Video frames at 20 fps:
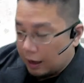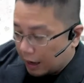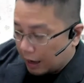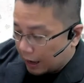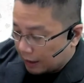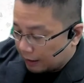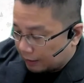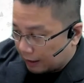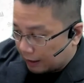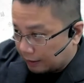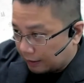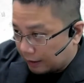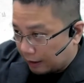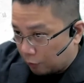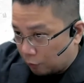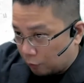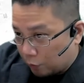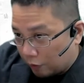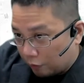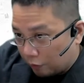and then
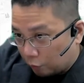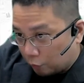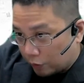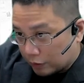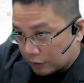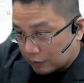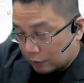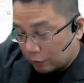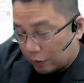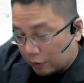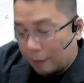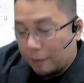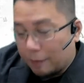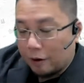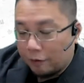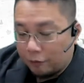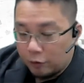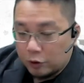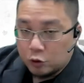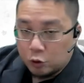they will I mean,
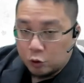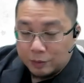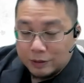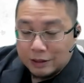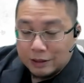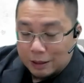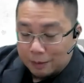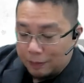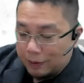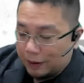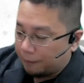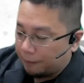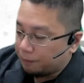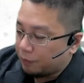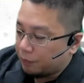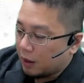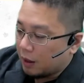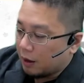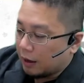of course, you'll be sleeping,